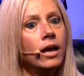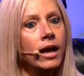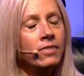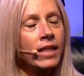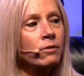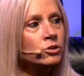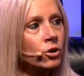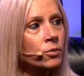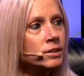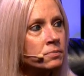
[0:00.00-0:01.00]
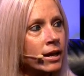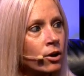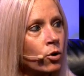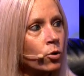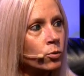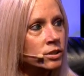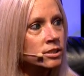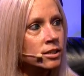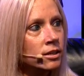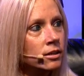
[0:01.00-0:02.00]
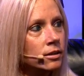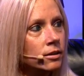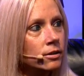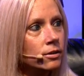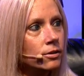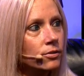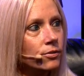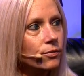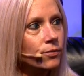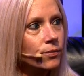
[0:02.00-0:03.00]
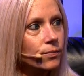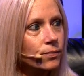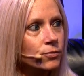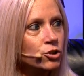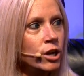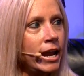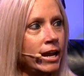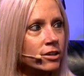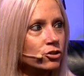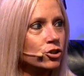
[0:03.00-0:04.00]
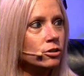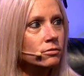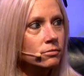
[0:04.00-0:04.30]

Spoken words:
And that was always my goal, was to change